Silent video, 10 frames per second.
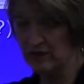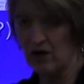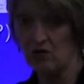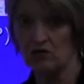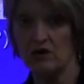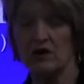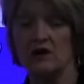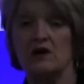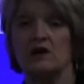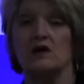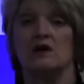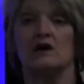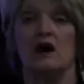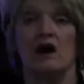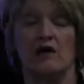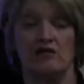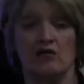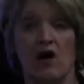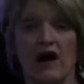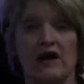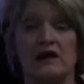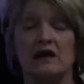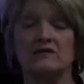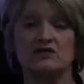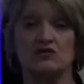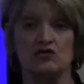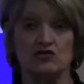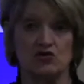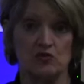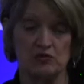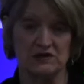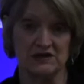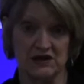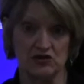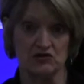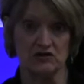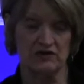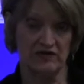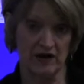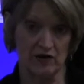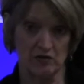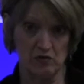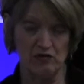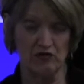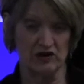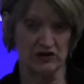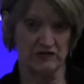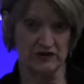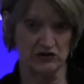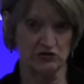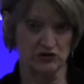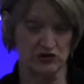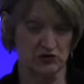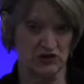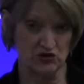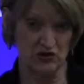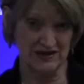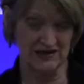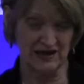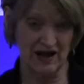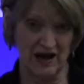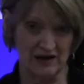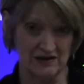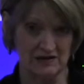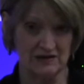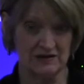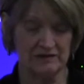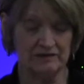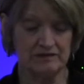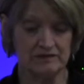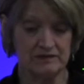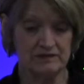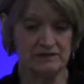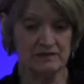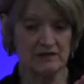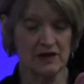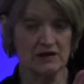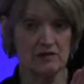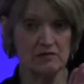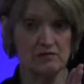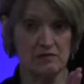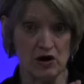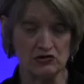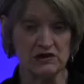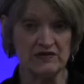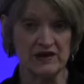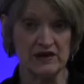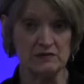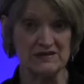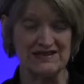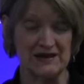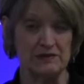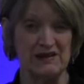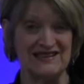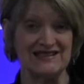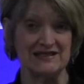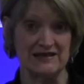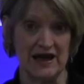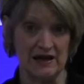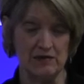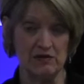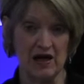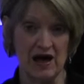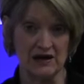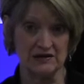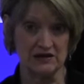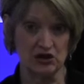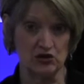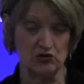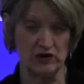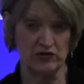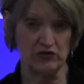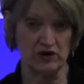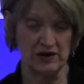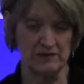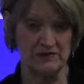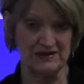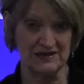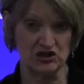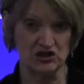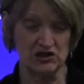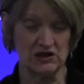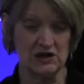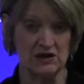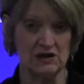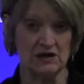in bold. A variety of surgical procedures available for individuals with stress incontinence. Most of them simply stabilize the urethra in position